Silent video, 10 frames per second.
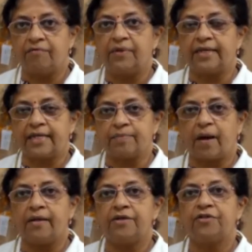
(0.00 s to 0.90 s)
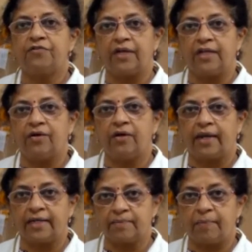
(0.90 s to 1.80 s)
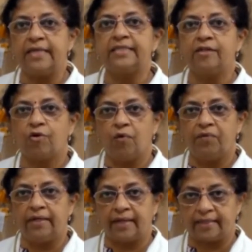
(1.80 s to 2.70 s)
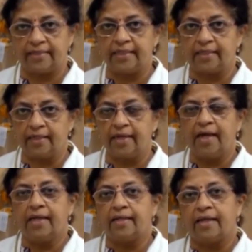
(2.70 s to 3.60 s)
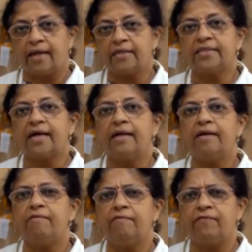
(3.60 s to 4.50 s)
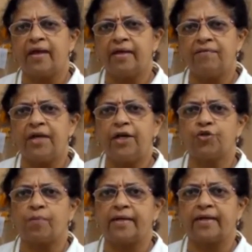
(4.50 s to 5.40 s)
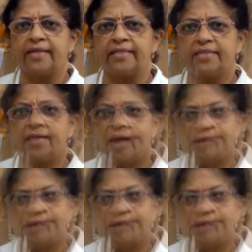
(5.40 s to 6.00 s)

When respiratory failure takes place in COVID-19, lungs are very, very traumatized.